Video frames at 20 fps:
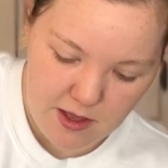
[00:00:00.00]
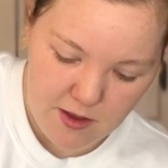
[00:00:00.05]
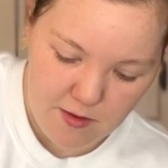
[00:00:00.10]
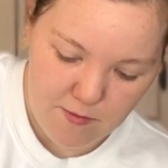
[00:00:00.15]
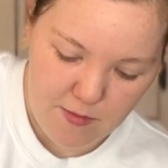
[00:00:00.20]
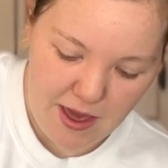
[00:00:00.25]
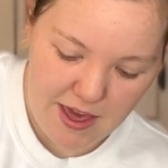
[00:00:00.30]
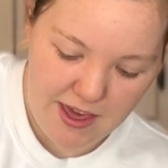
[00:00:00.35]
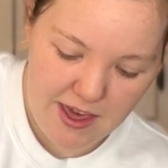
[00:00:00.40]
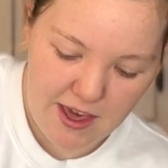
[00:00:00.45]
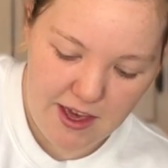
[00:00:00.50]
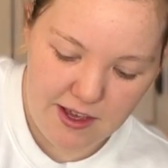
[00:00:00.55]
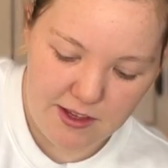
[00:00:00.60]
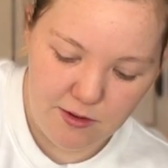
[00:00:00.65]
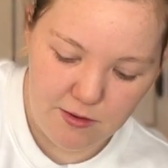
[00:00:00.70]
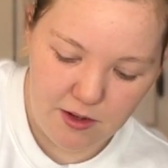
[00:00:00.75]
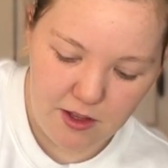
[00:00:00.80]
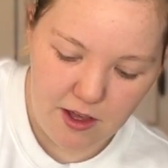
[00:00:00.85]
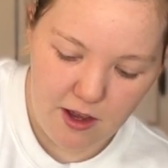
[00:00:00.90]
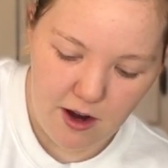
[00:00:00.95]
Baking is
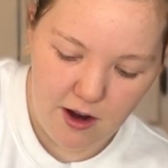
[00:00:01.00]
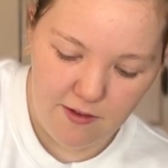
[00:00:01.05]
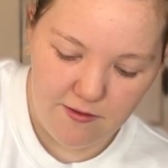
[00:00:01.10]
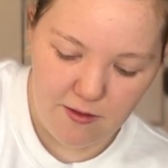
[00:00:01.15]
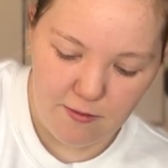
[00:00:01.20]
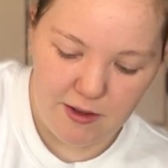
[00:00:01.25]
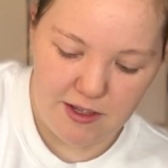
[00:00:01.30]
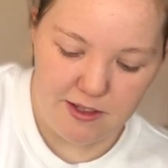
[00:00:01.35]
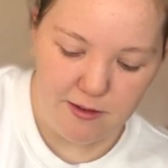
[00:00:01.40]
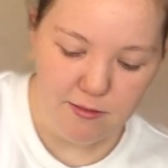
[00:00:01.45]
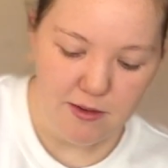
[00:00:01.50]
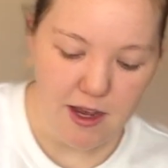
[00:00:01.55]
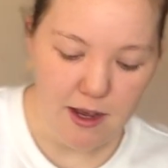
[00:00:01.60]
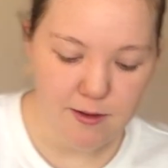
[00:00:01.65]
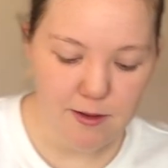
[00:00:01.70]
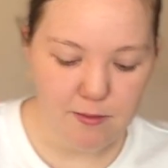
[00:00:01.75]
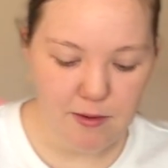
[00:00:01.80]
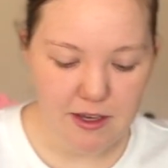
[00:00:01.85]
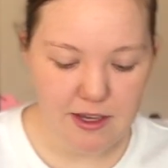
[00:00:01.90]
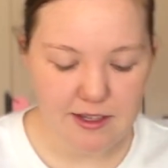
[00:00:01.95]
really hard for me
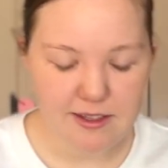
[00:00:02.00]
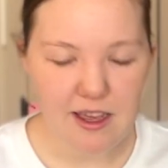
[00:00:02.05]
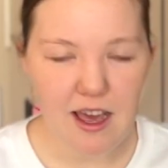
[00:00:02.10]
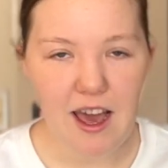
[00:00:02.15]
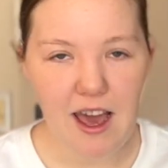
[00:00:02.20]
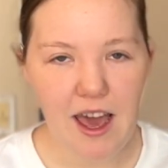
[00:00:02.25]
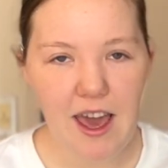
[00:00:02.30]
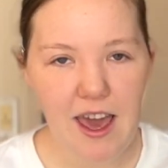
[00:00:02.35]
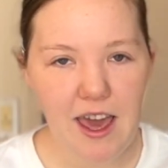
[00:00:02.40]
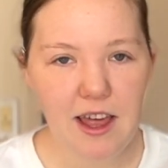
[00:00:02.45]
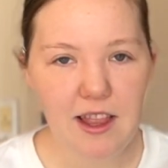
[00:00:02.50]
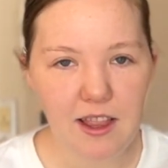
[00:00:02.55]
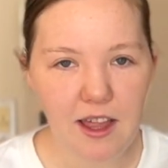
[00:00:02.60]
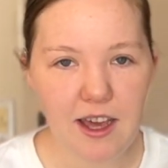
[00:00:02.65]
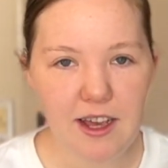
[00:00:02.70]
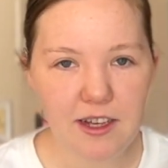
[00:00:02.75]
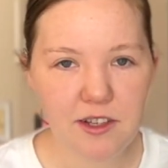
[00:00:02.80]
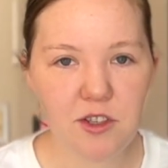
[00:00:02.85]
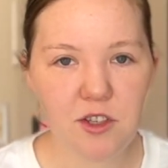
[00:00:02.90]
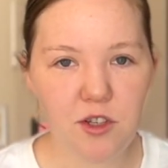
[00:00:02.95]
sometimes because I
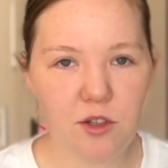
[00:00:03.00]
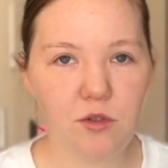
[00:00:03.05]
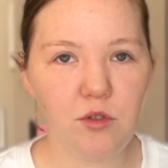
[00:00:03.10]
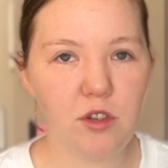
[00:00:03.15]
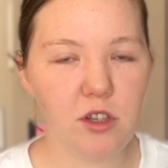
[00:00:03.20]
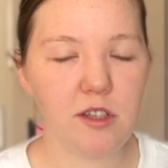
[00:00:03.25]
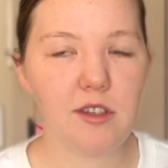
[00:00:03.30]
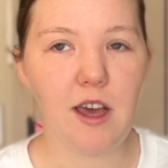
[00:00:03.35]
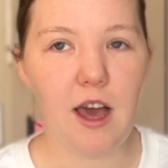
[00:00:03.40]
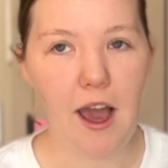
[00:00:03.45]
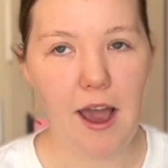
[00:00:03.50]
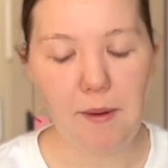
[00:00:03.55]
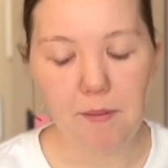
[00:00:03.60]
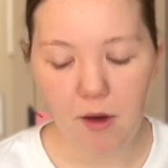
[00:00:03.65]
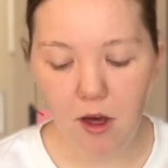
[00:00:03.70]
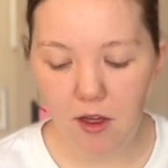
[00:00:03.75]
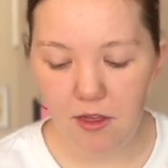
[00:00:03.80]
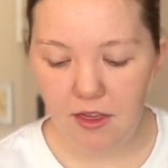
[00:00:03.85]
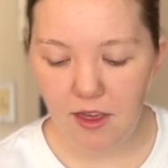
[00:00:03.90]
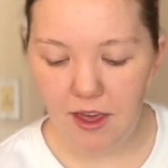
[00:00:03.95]
like to just
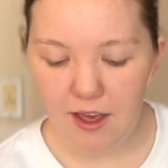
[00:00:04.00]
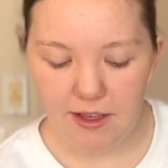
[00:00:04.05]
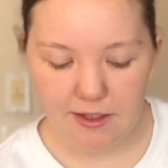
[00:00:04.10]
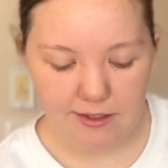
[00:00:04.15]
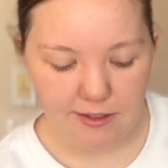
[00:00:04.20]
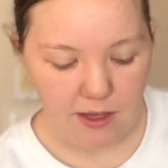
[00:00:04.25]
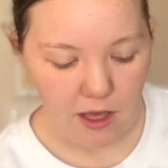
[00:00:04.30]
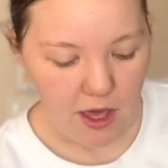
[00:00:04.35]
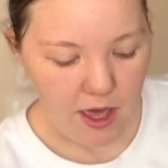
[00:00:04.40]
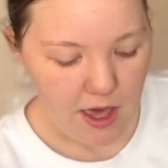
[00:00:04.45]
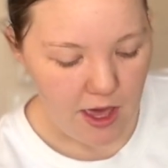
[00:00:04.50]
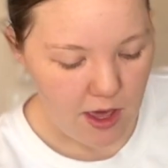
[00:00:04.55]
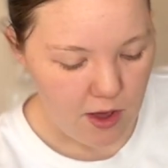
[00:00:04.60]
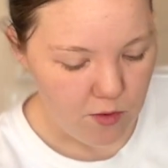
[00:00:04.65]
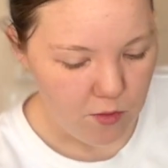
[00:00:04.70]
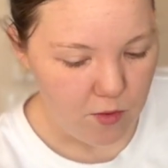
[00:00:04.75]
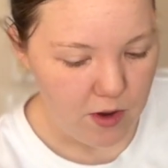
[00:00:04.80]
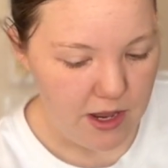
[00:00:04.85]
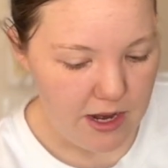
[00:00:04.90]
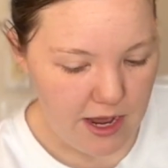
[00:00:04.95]
eyeball things
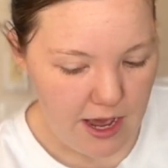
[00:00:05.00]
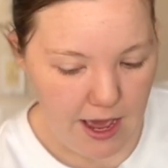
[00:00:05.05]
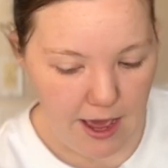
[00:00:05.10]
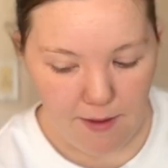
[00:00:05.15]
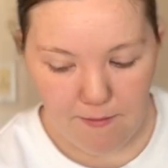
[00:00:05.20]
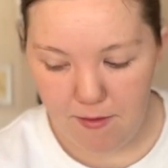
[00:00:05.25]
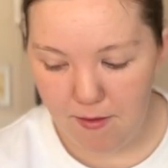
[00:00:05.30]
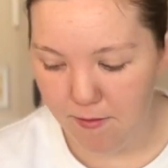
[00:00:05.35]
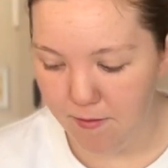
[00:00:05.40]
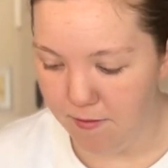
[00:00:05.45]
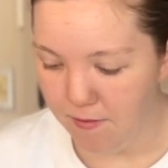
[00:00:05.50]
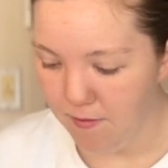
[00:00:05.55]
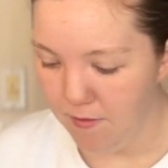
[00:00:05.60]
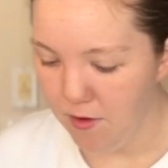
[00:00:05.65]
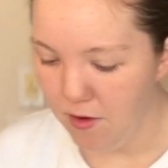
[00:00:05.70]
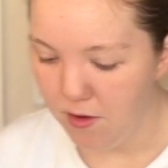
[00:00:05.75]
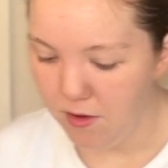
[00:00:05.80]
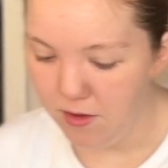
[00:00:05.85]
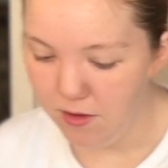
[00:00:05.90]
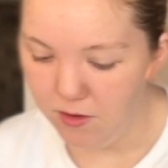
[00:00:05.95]
when I'm
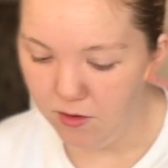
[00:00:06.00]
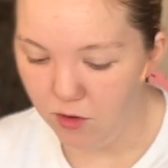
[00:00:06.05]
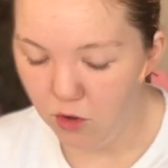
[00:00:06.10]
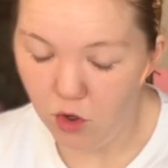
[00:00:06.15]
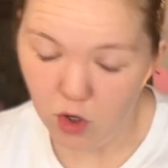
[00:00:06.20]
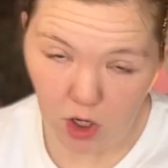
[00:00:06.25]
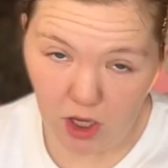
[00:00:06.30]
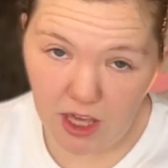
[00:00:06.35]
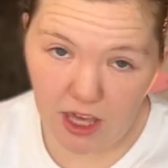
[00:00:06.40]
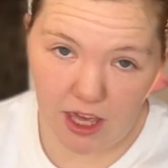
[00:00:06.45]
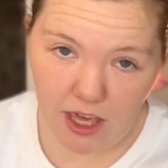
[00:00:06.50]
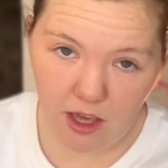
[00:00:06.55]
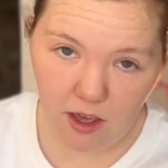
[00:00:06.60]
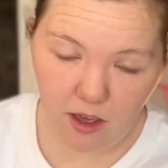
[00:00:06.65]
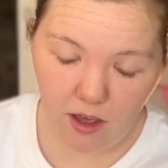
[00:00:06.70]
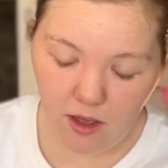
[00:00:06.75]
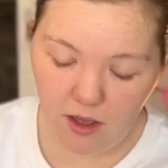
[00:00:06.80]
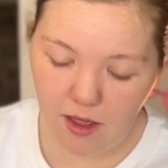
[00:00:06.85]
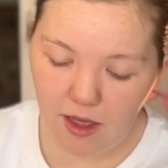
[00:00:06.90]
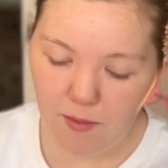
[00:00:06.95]

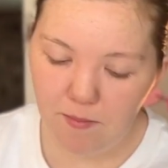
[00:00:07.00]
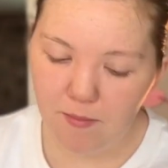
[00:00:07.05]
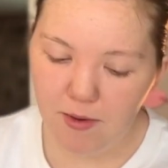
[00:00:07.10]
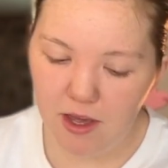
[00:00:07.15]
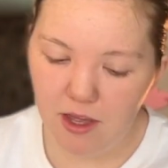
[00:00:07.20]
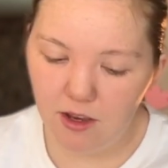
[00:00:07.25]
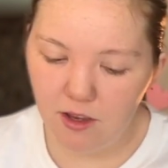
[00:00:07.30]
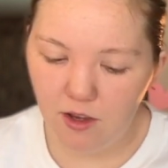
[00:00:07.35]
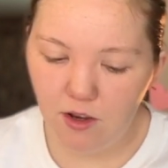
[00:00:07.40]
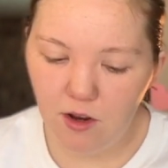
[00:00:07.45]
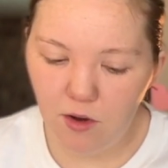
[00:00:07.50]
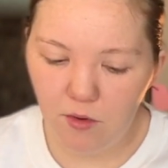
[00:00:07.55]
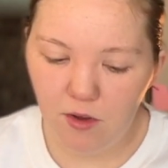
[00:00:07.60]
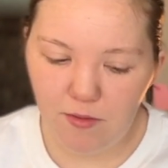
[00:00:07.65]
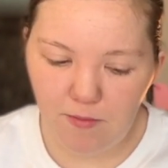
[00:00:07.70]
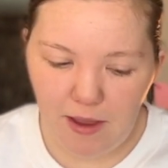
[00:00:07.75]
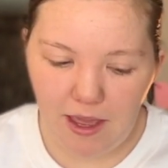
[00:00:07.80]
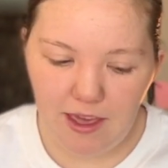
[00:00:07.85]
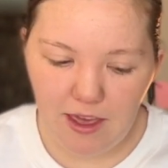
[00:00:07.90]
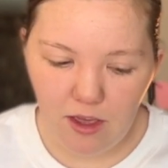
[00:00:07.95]
cooking, but you know,
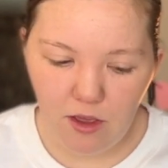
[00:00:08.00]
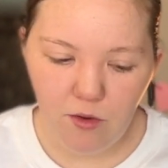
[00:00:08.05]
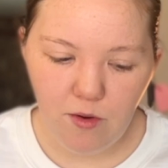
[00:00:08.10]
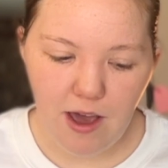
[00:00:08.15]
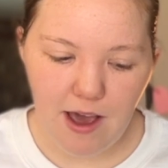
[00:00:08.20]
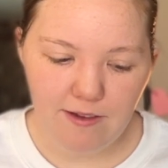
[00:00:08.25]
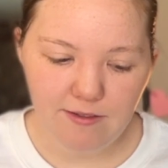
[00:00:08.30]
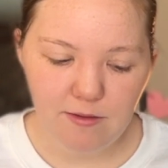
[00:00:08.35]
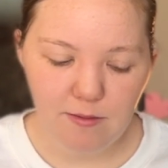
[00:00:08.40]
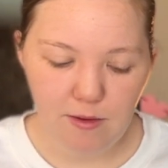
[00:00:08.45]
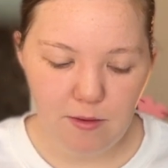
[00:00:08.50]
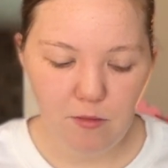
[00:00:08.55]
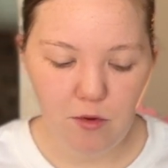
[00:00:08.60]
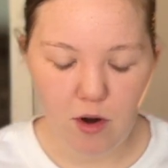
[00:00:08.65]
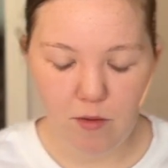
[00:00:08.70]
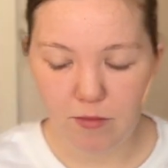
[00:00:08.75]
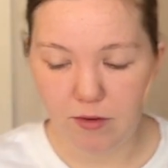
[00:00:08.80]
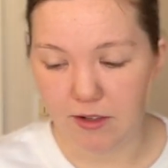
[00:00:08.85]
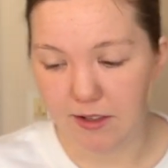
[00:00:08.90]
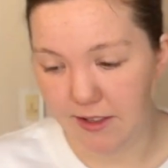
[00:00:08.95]
with baking you have to be
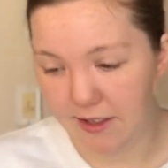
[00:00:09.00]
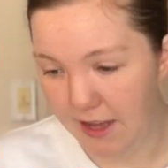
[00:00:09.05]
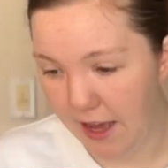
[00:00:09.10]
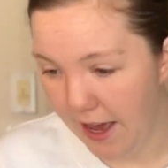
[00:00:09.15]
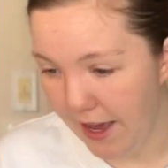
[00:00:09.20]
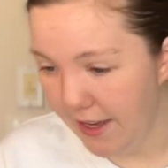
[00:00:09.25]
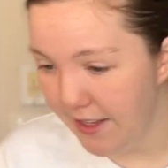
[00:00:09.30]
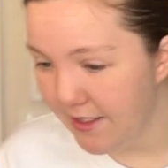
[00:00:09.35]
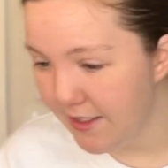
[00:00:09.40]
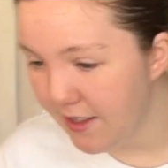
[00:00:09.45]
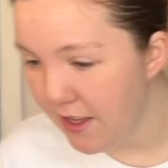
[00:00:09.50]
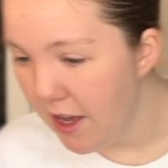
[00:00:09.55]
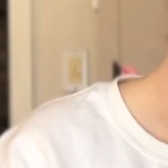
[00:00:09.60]
more precise.